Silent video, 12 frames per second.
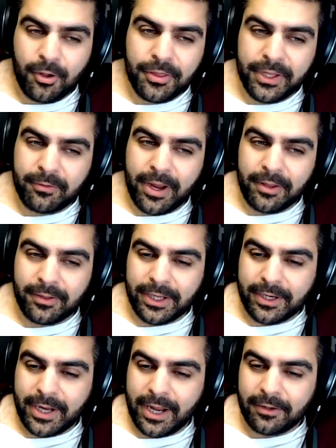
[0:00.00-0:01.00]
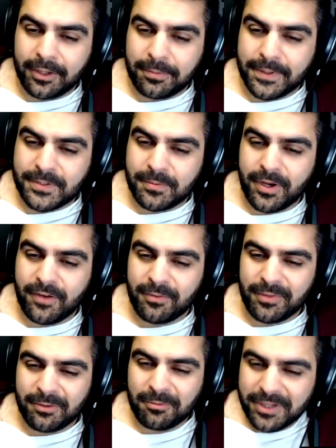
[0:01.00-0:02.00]
thing kind of pissed me off. I'm
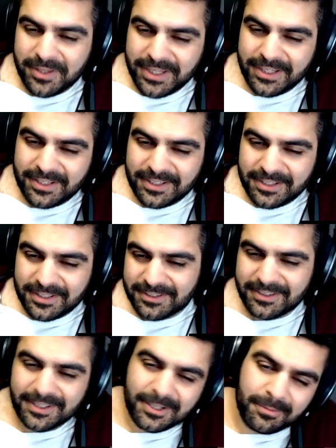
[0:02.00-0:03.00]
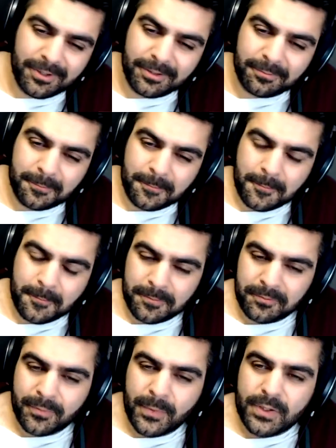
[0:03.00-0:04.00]
like, really? Come on.
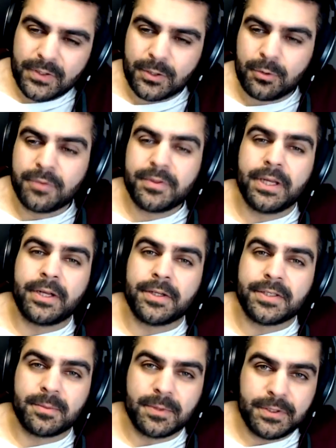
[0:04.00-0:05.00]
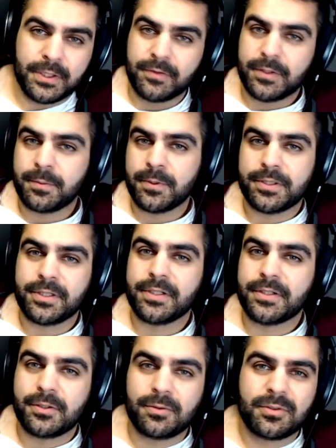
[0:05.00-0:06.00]
So whoever that customer service person is,
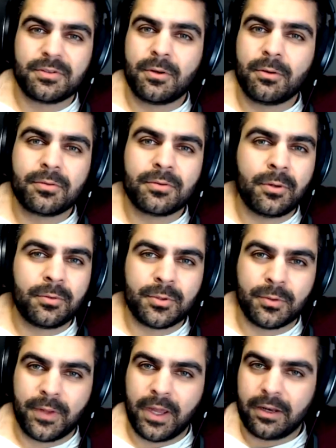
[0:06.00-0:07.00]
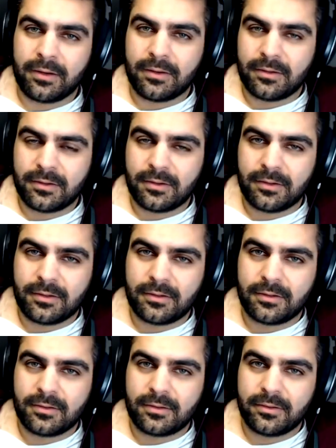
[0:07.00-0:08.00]
don't do that.
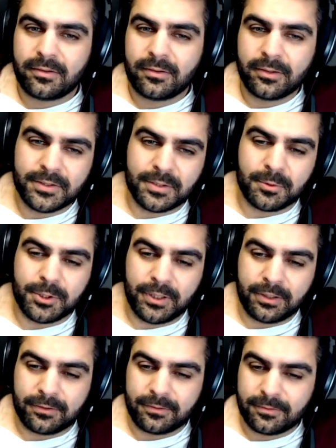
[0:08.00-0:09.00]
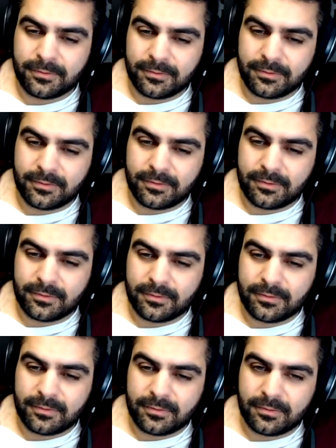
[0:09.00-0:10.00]
Learn some shit.
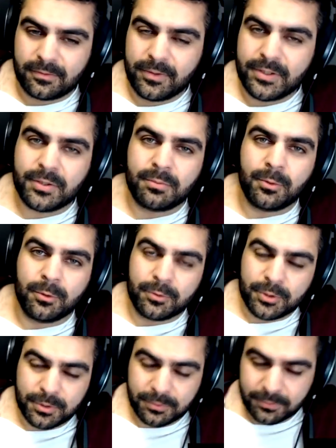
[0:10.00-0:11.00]
Read some mooch.